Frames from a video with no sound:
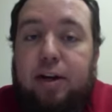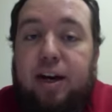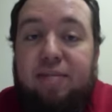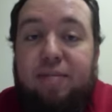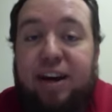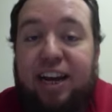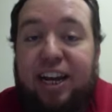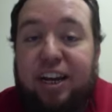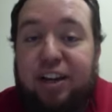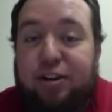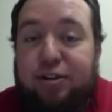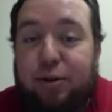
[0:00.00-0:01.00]
Kind of my
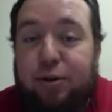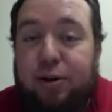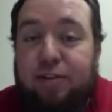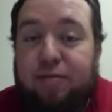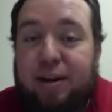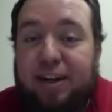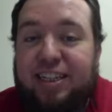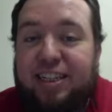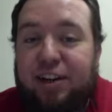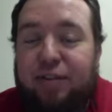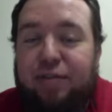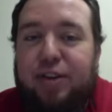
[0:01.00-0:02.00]
intro of
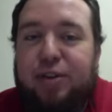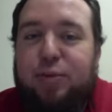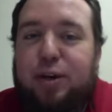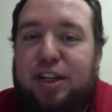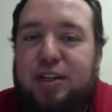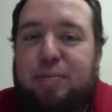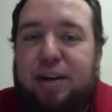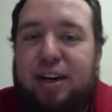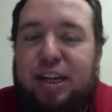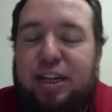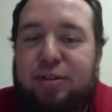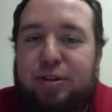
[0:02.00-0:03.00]
myself as well as my
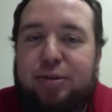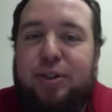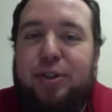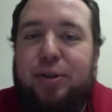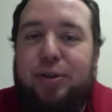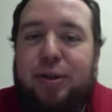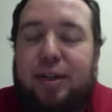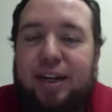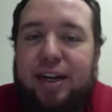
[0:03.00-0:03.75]
intro to